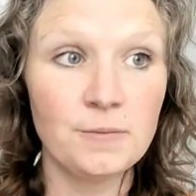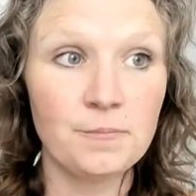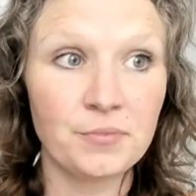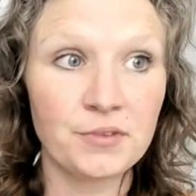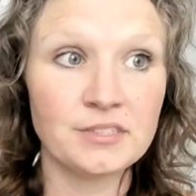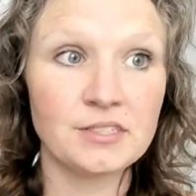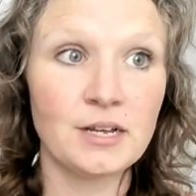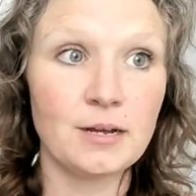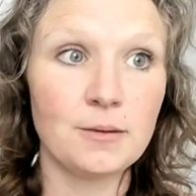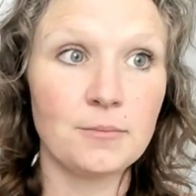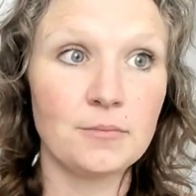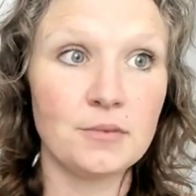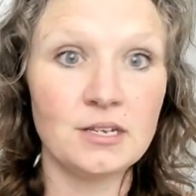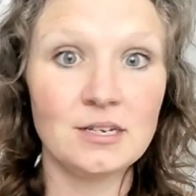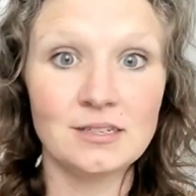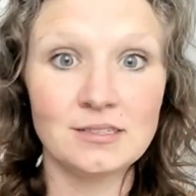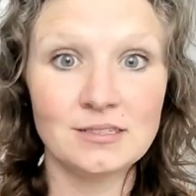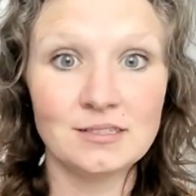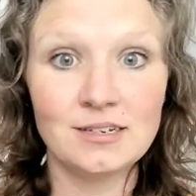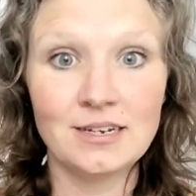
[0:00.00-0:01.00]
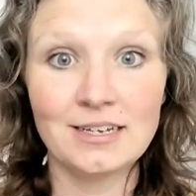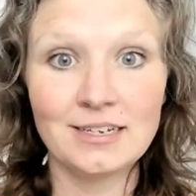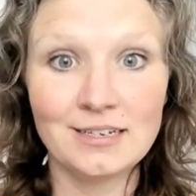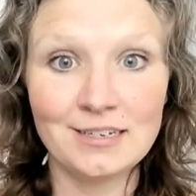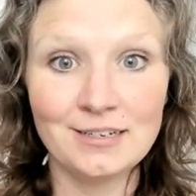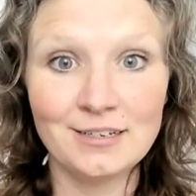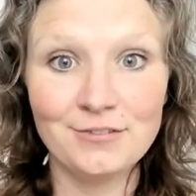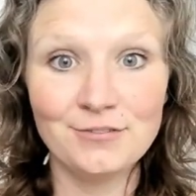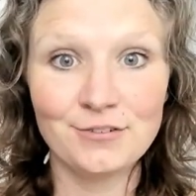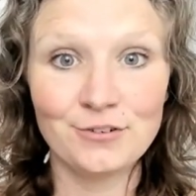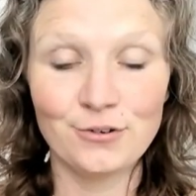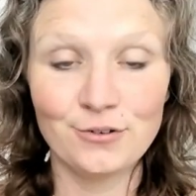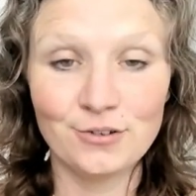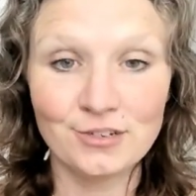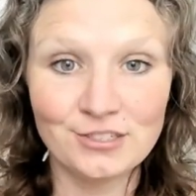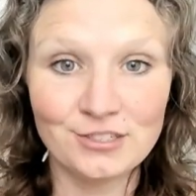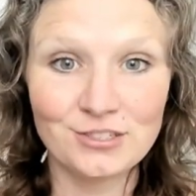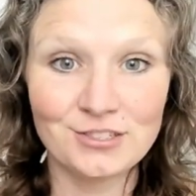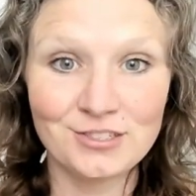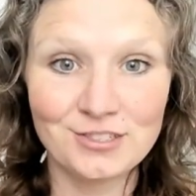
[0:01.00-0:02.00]
Does that mean it's negative? No,
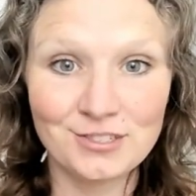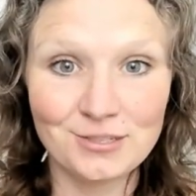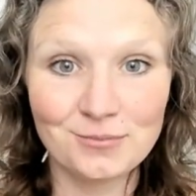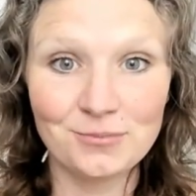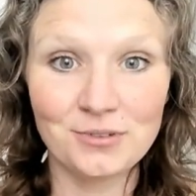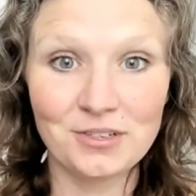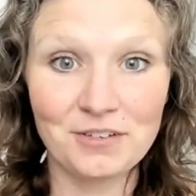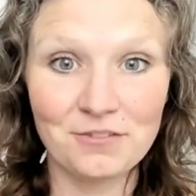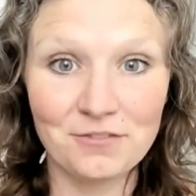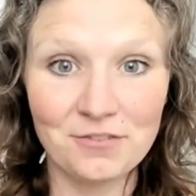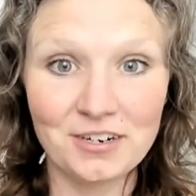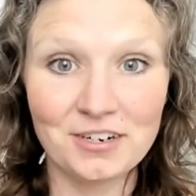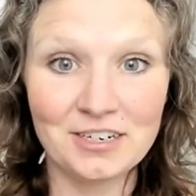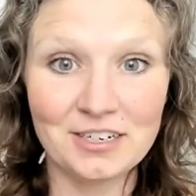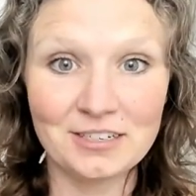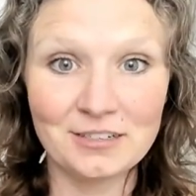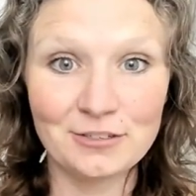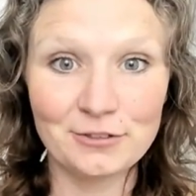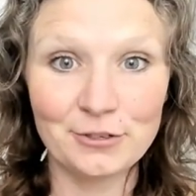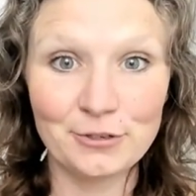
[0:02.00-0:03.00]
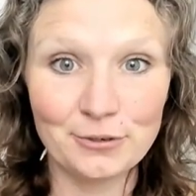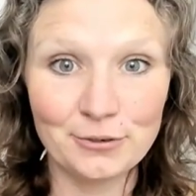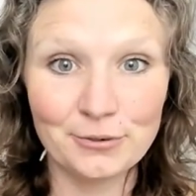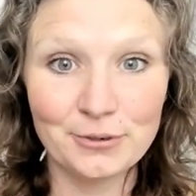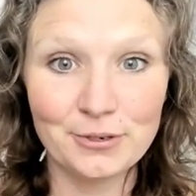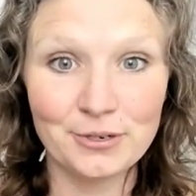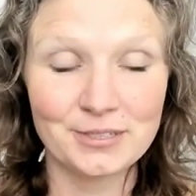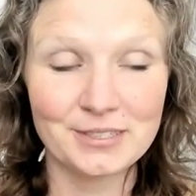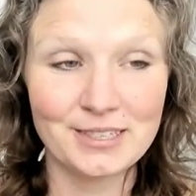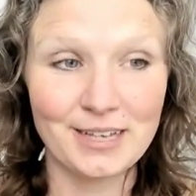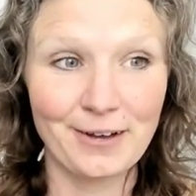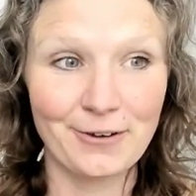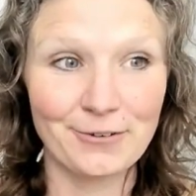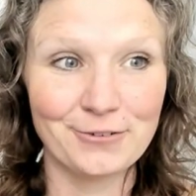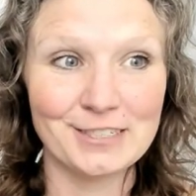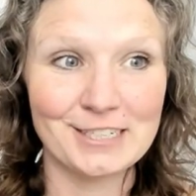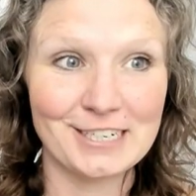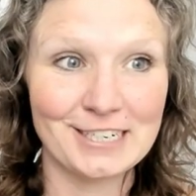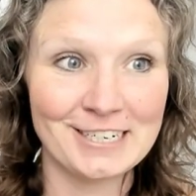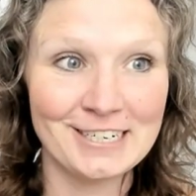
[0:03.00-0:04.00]
it's just simply very low
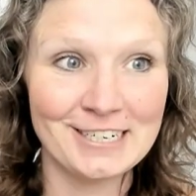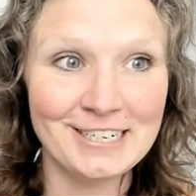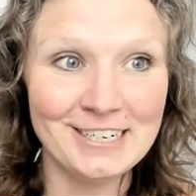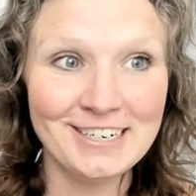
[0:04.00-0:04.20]
sounding.